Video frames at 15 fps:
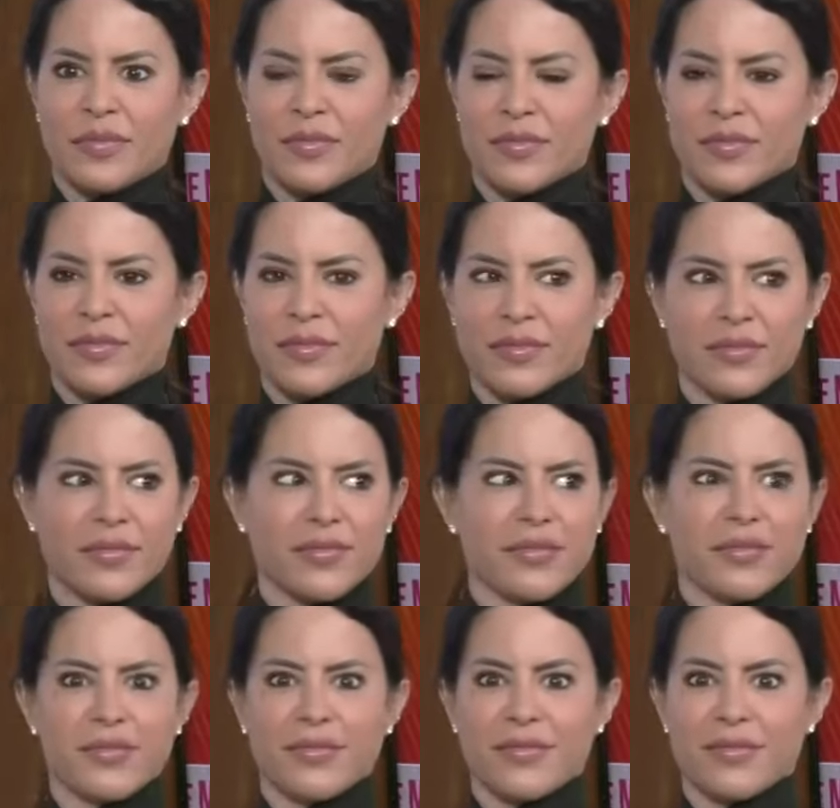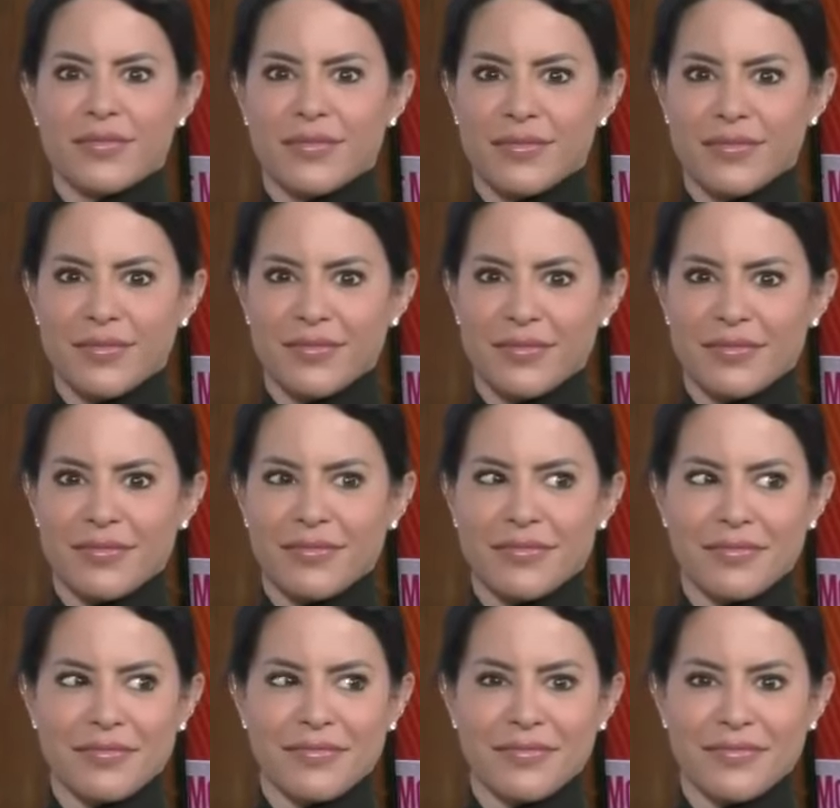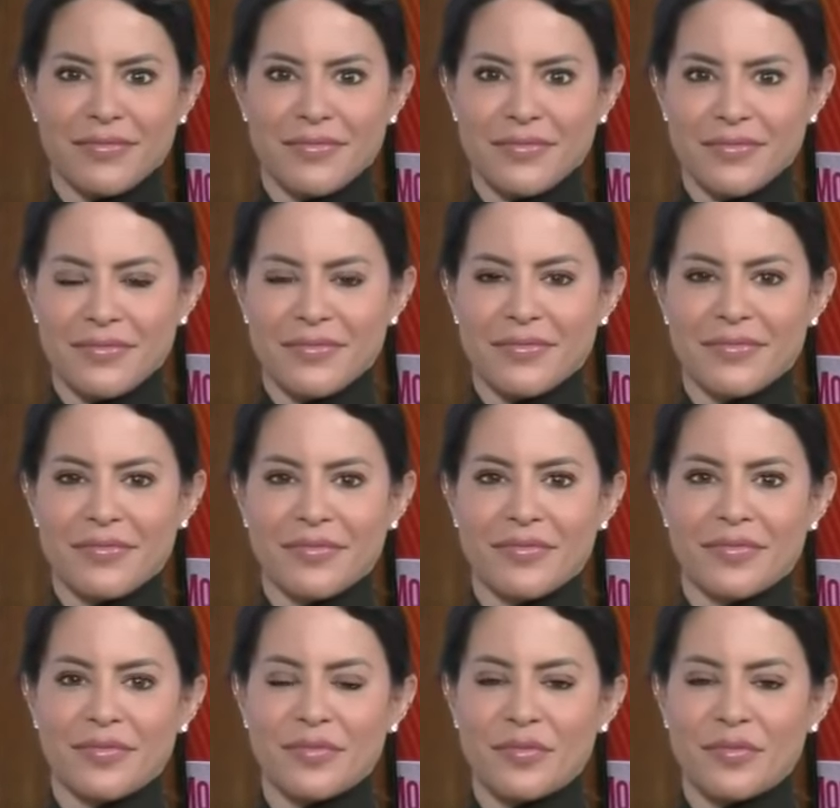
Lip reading: No words are spoken by the person on screen.